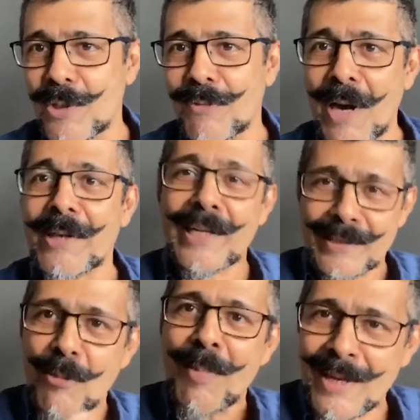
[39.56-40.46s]
of art. That's
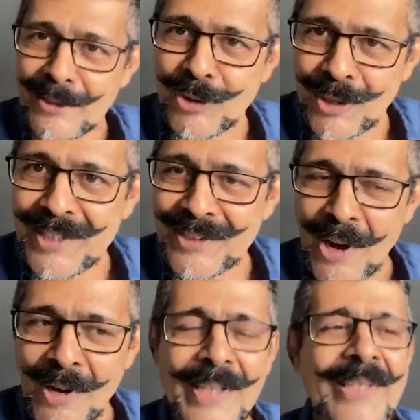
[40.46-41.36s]
how my journey
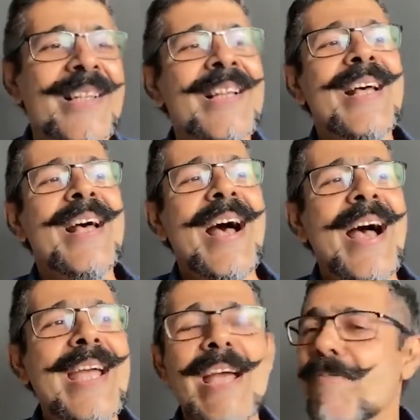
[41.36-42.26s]
started.
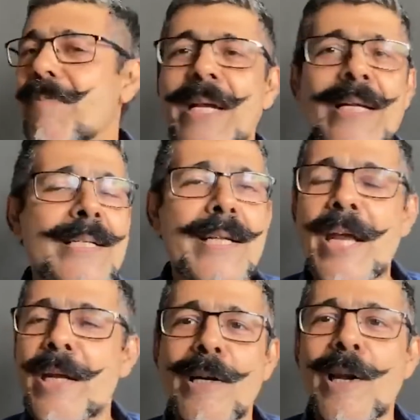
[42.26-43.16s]
I have been
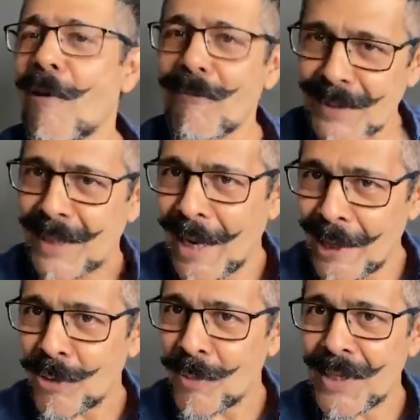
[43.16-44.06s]
in love with the
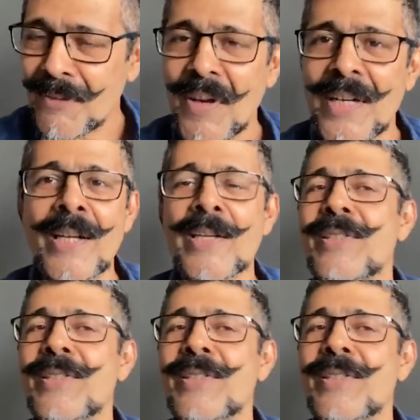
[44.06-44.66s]
Land Rover Defender